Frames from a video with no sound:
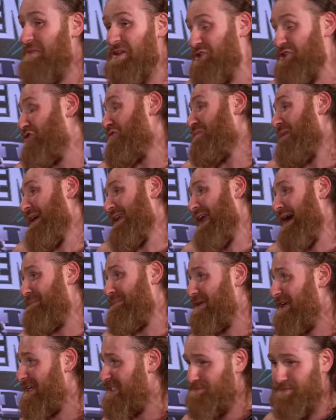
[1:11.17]
That you might
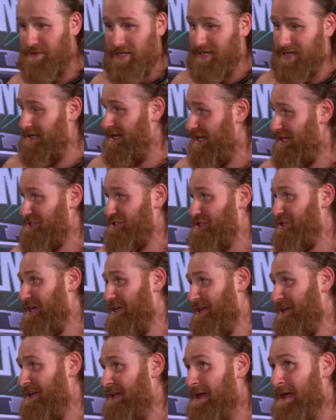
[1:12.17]
not be as big, as
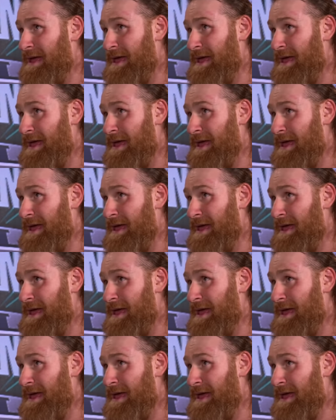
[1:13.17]
good,